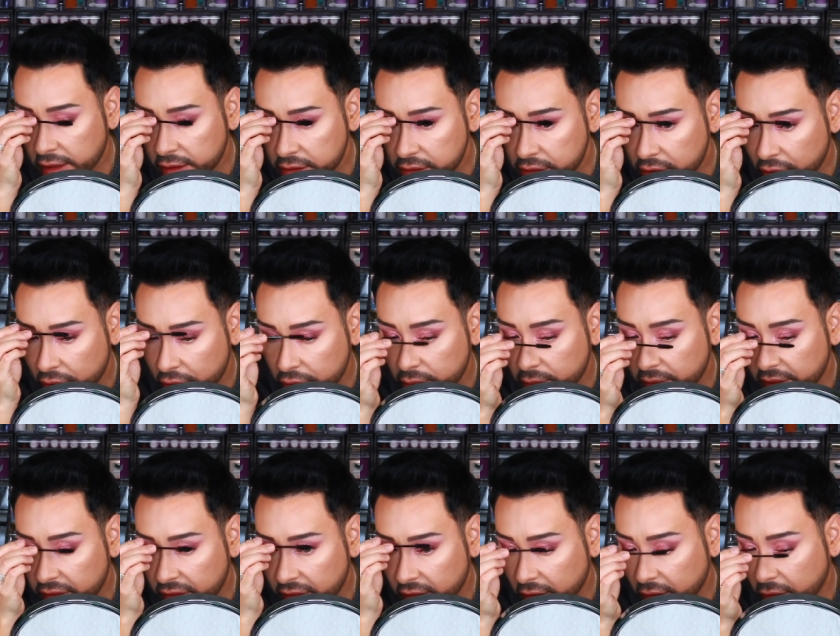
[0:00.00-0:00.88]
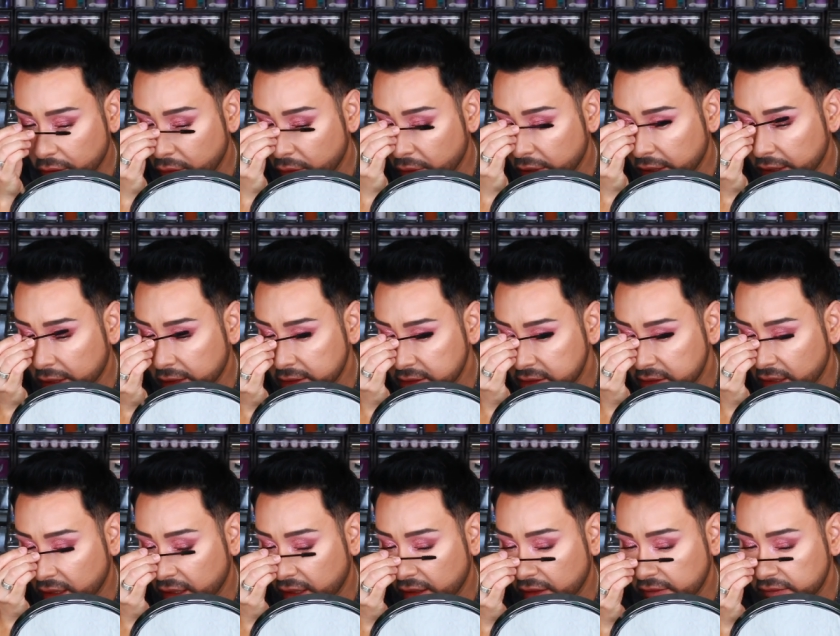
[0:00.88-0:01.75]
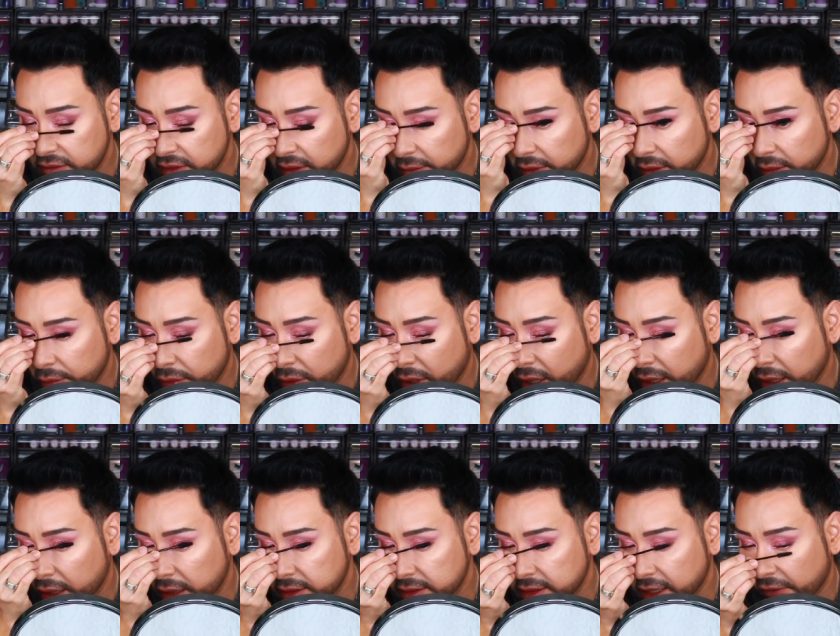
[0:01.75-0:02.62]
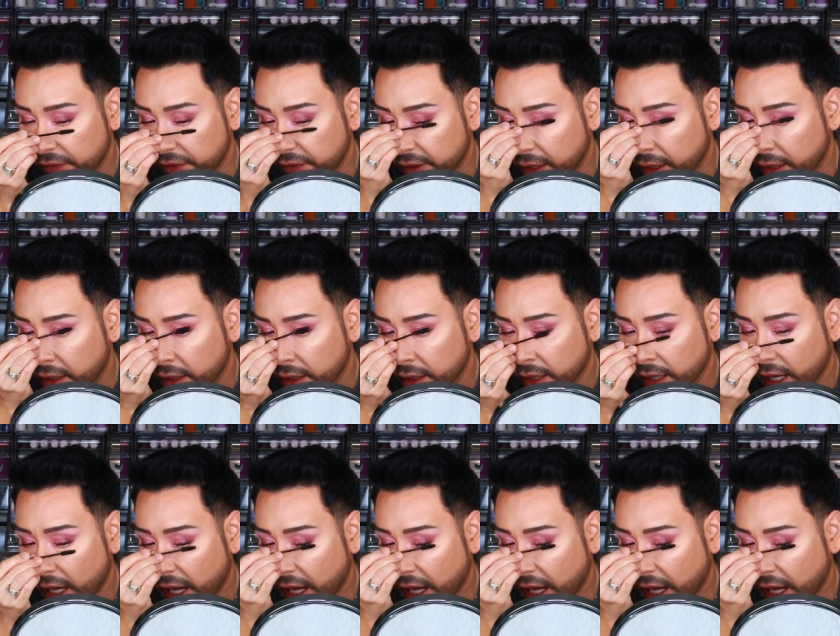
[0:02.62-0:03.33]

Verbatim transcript: concerned with the ingredients of some of the products out there.